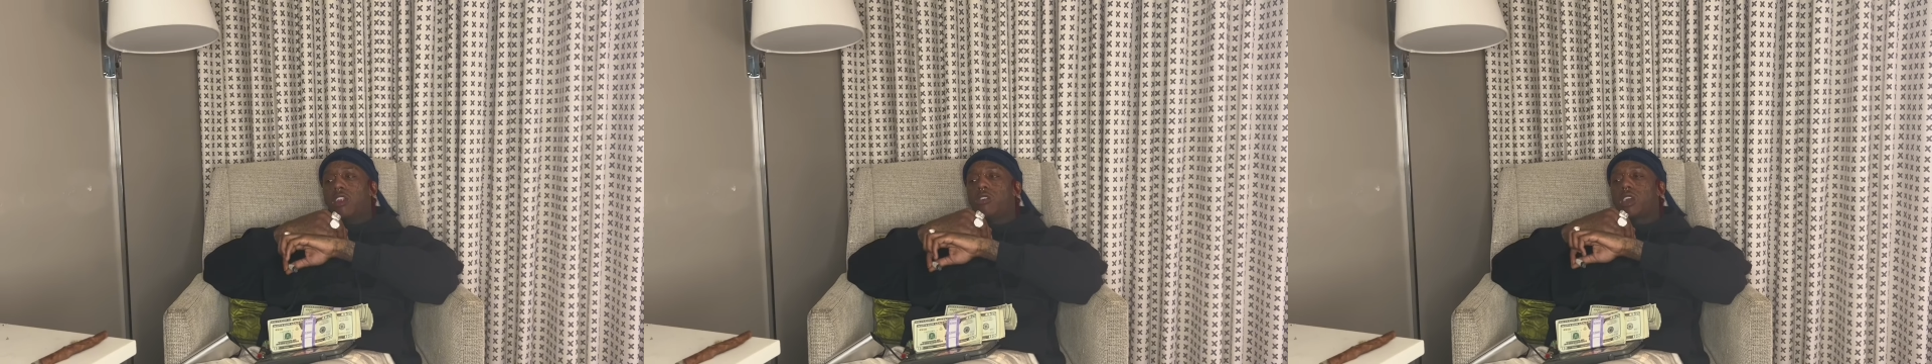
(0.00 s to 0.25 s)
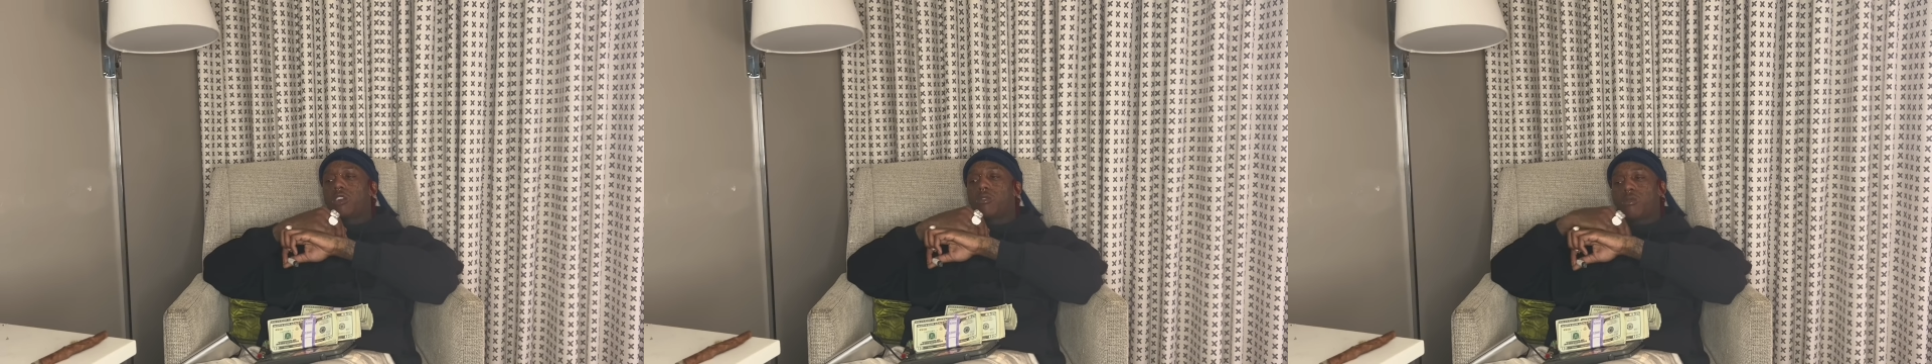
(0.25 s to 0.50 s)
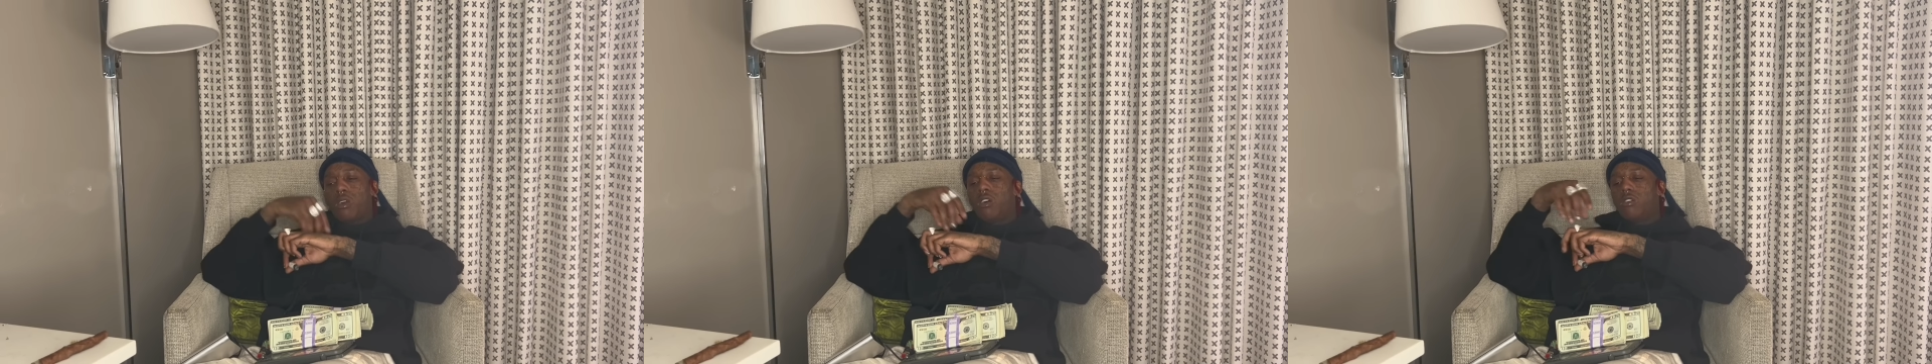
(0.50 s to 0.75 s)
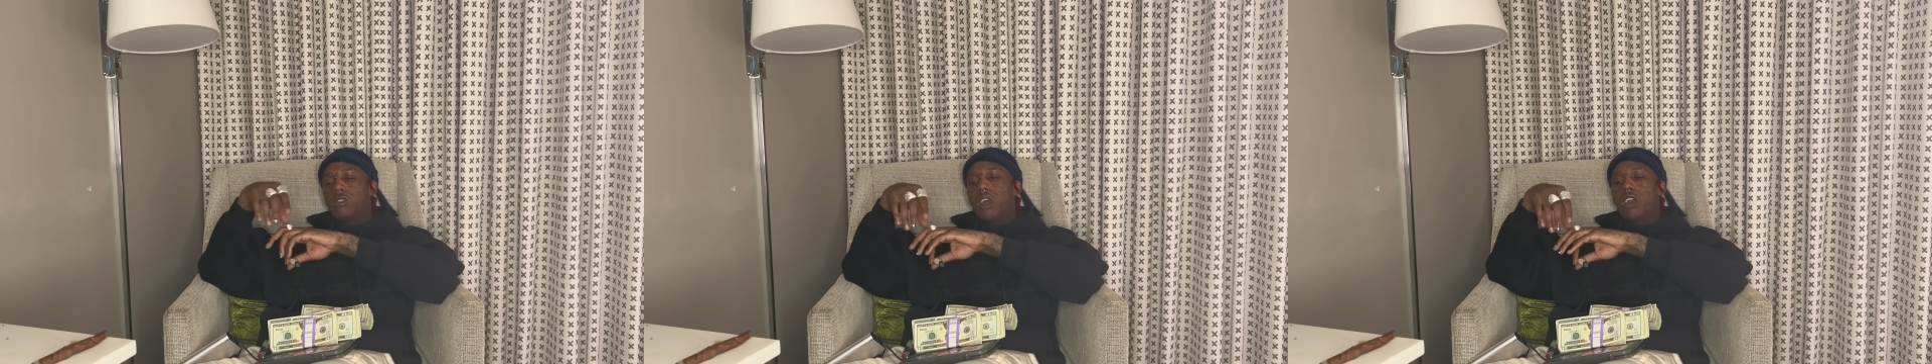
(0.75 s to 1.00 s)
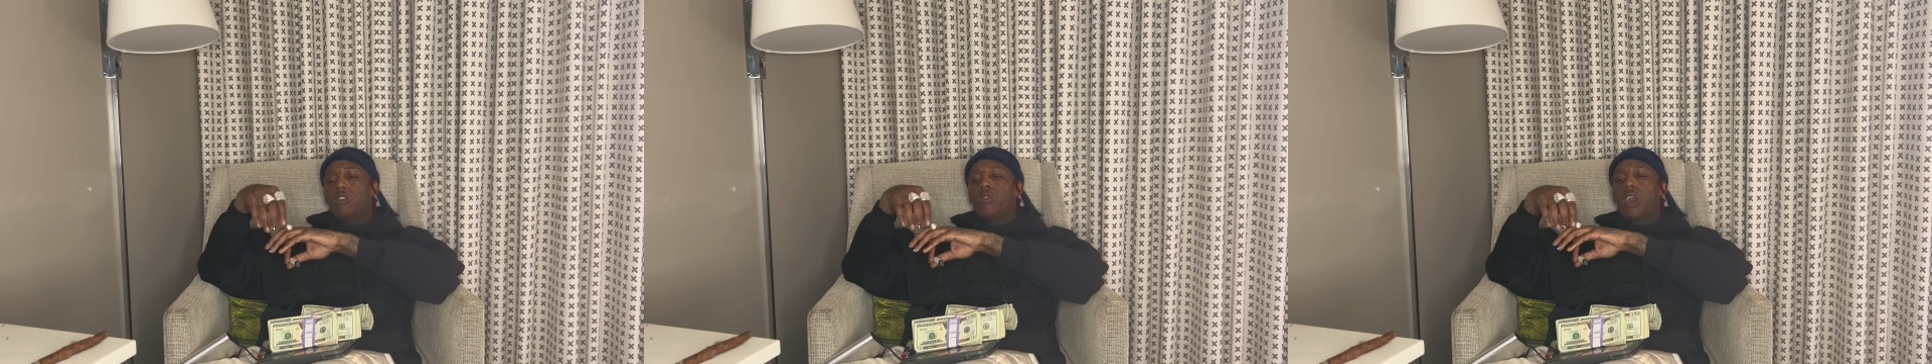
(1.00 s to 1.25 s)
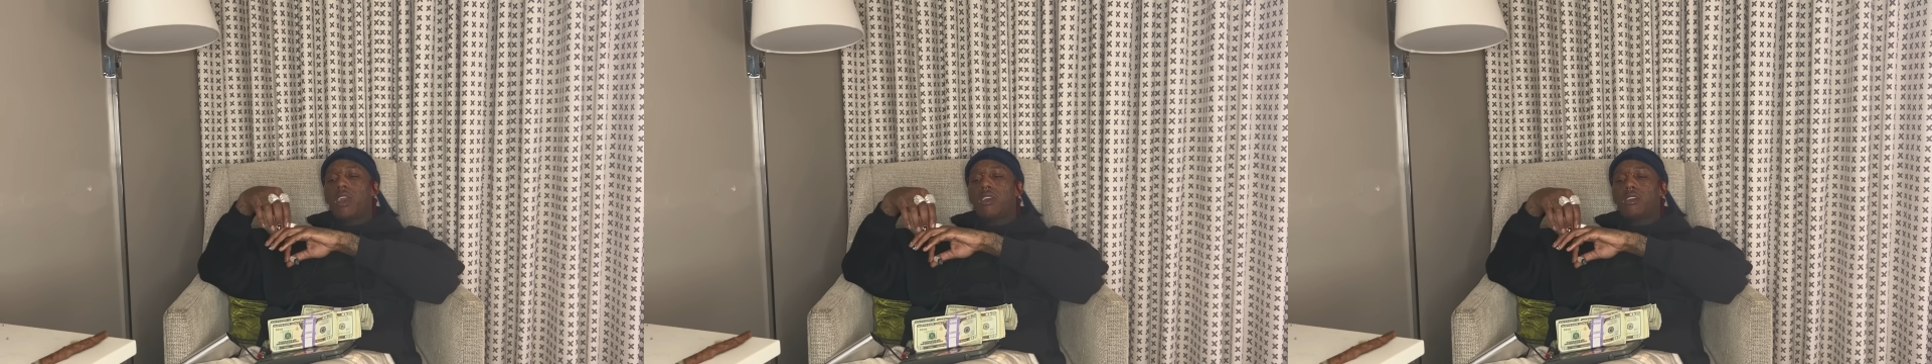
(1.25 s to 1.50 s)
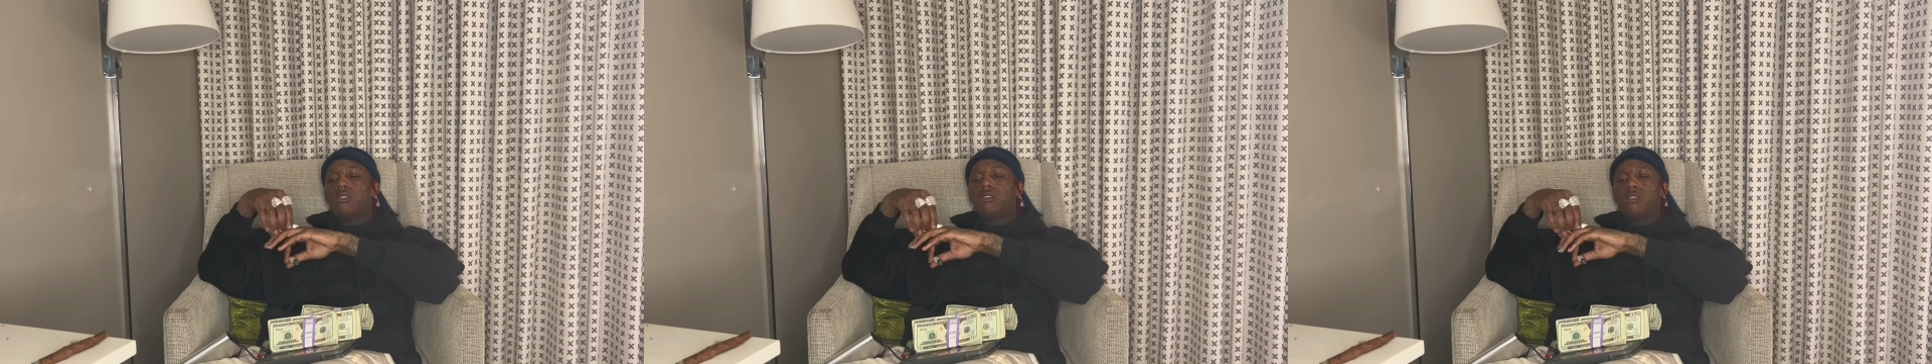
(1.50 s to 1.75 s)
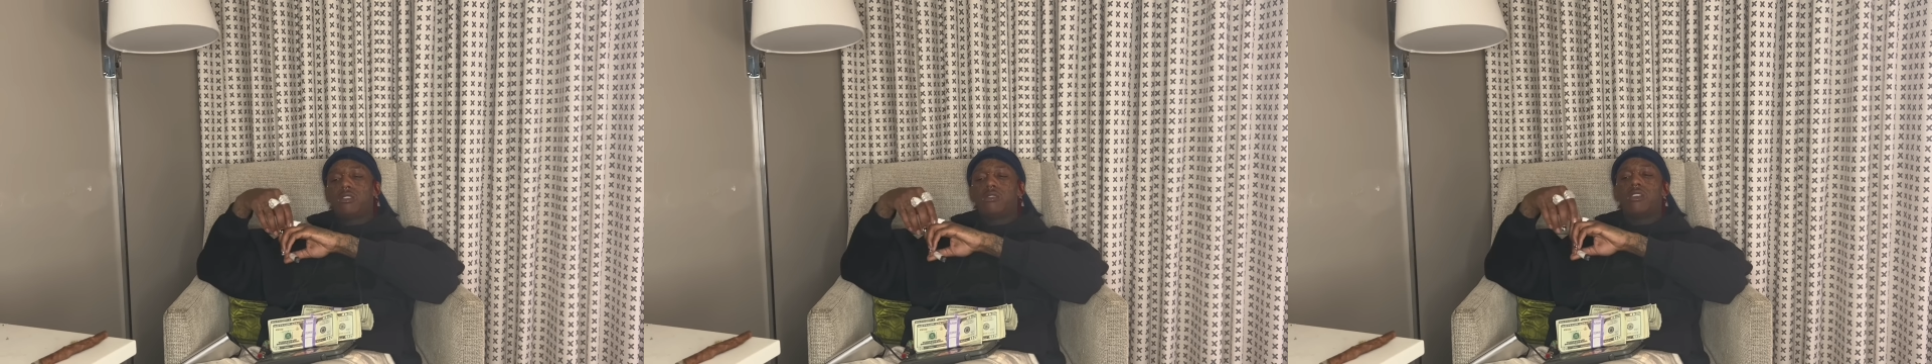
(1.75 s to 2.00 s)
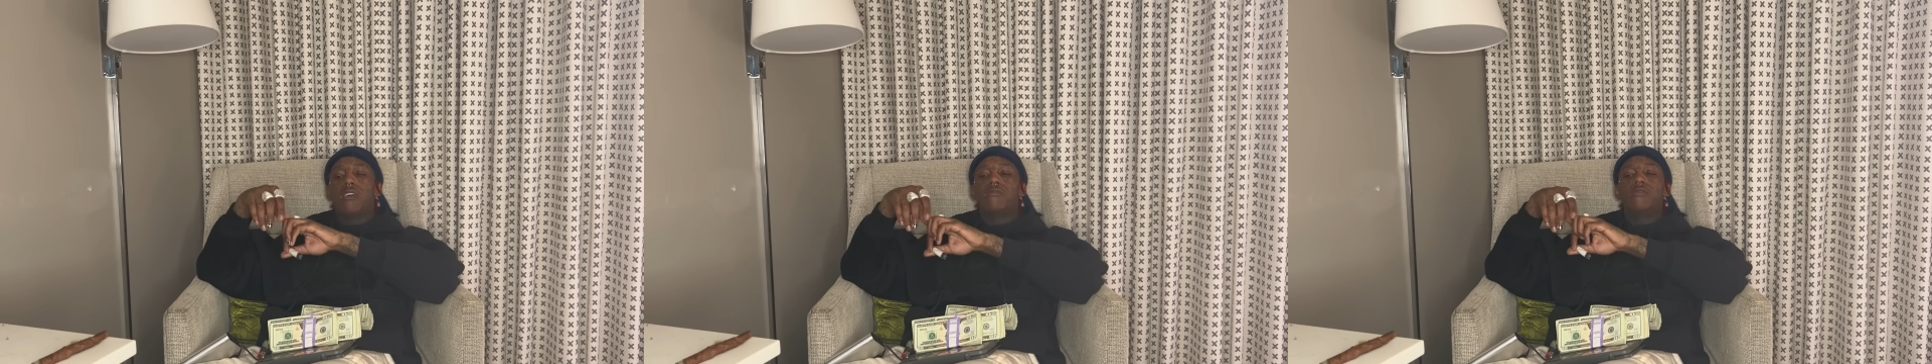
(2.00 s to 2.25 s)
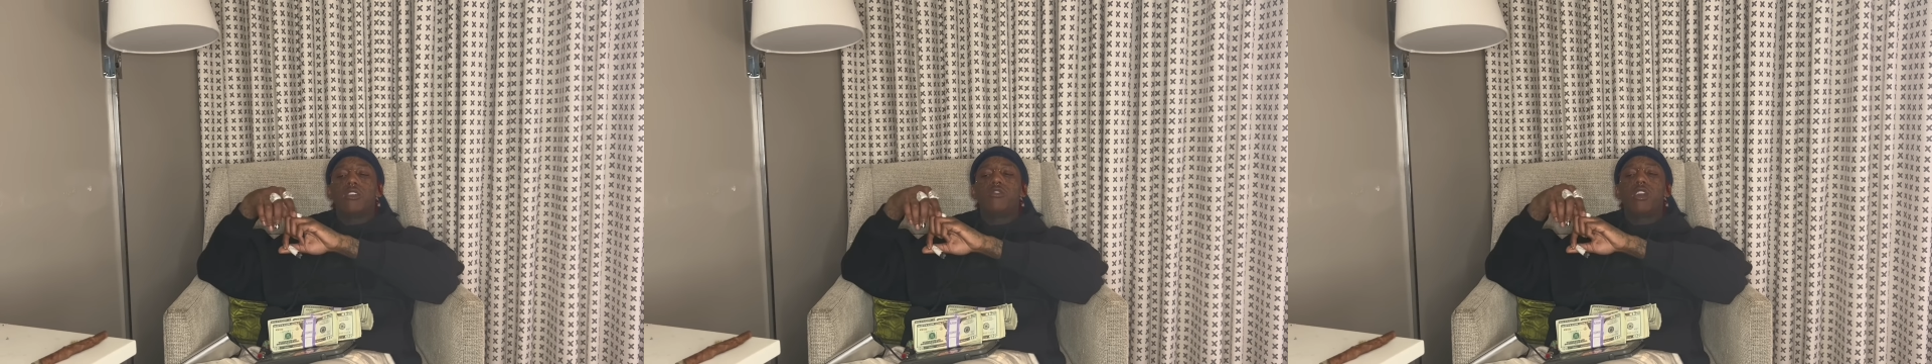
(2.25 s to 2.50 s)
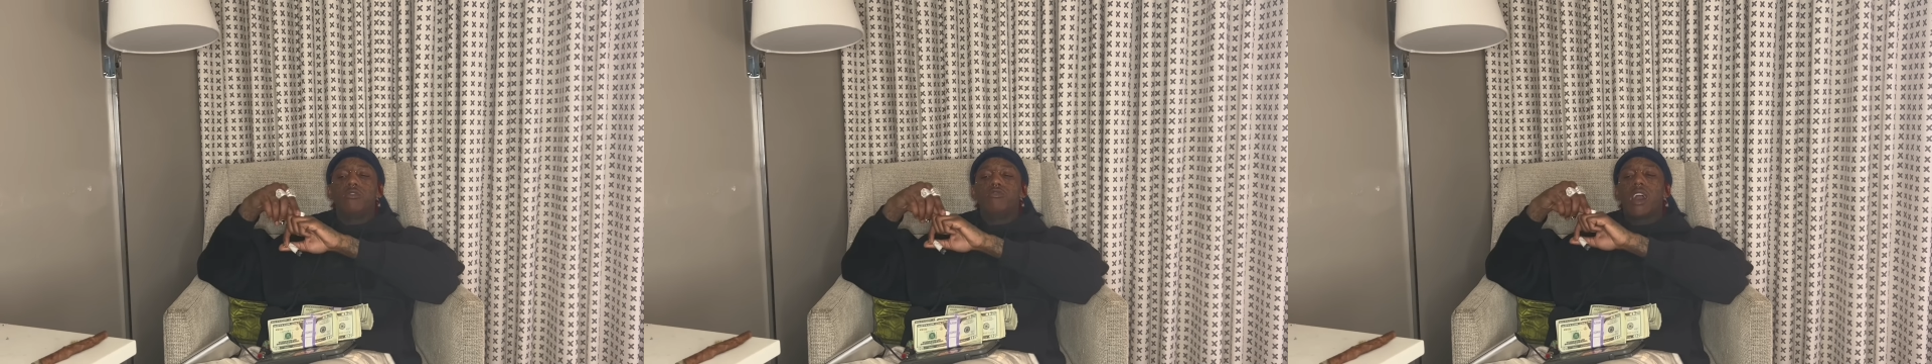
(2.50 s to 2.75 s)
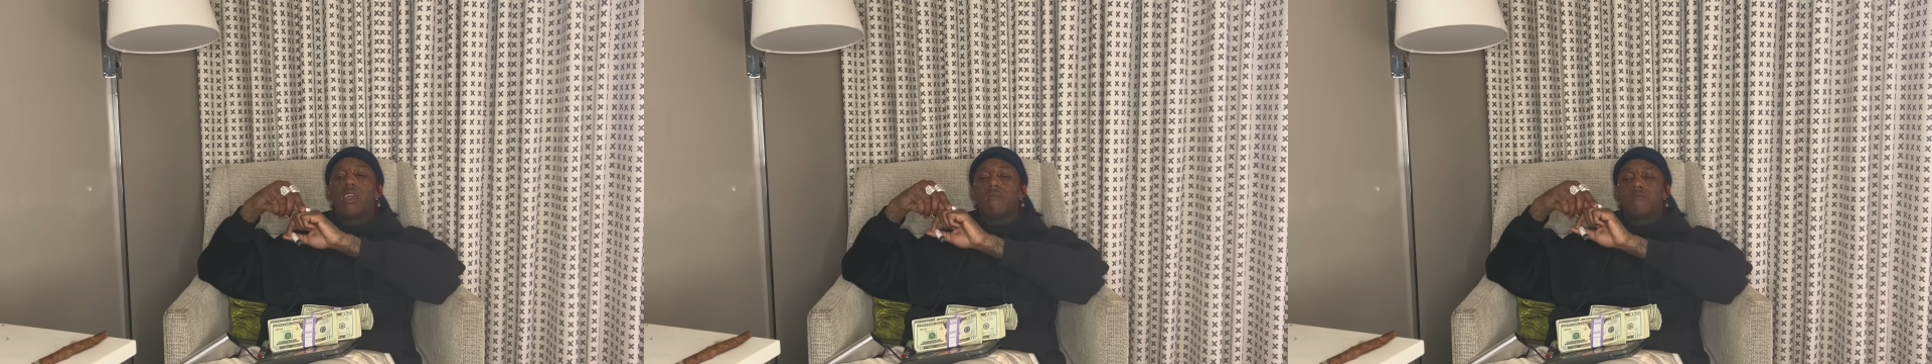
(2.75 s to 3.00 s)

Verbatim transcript: don't get me wrong now, you can't now, man, you you gotta